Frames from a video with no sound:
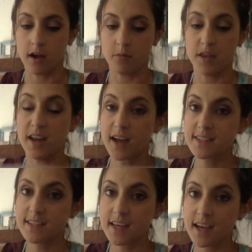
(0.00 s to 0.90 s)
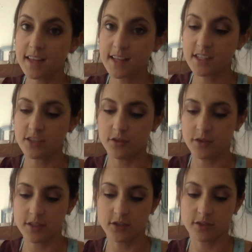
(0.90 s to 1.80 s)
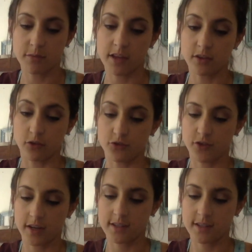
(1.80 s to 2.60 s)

The next thing I like to do, this is just my little trick